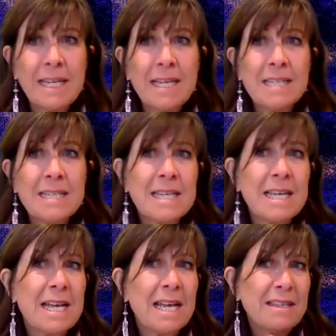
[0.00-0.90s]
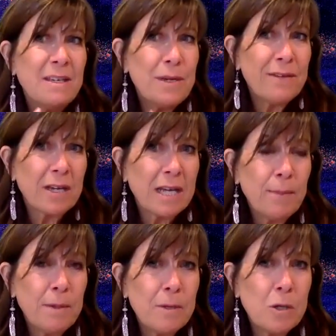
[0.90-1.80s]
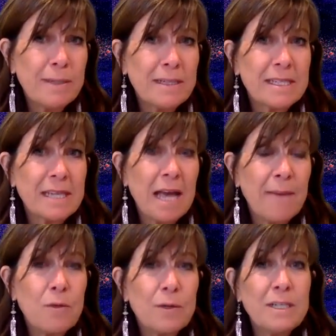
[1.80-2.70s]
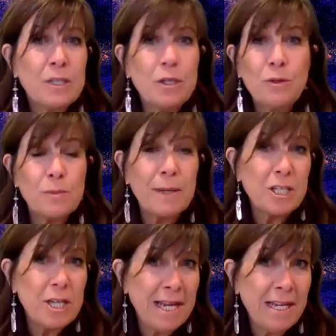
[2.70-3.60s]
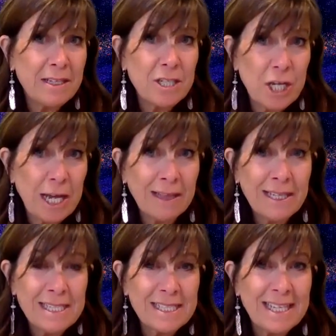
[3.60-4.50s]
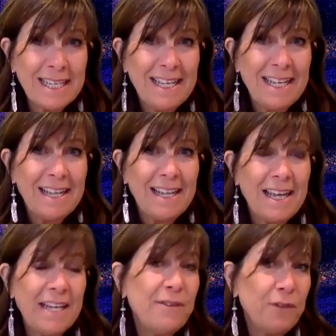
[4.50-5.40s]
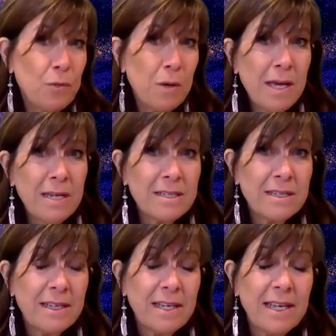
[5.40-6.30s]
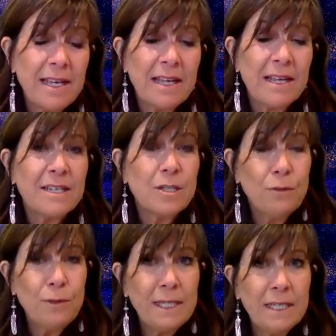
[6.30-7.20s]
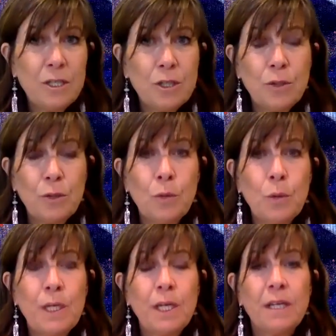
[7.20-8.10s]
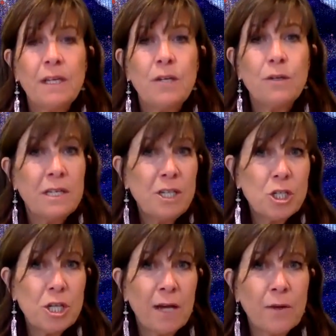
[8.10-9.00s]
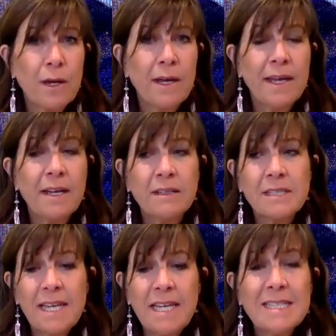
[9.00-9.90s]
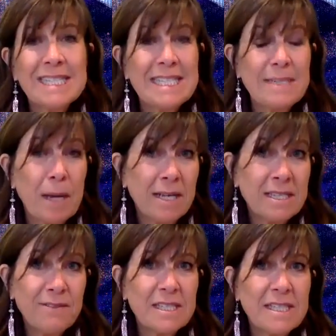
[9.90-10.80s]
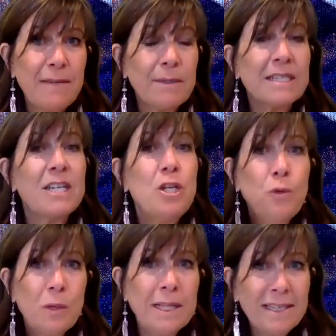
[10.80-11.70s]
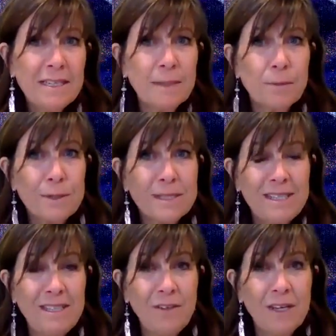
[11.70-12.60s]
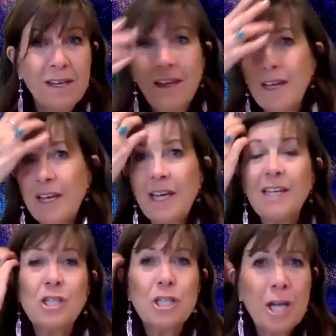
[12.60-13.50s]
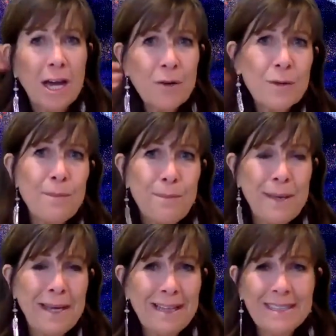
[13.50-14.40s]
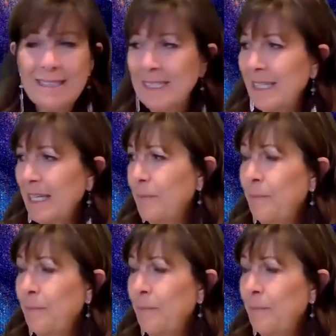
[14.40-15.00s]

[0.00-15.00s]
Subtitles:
And I think we have a couple moments. I'm going to use my 8 chalice. And if you want, tune in to your each chakra, and I'll say a positive statement, and you will end up receiving a chakra balancing.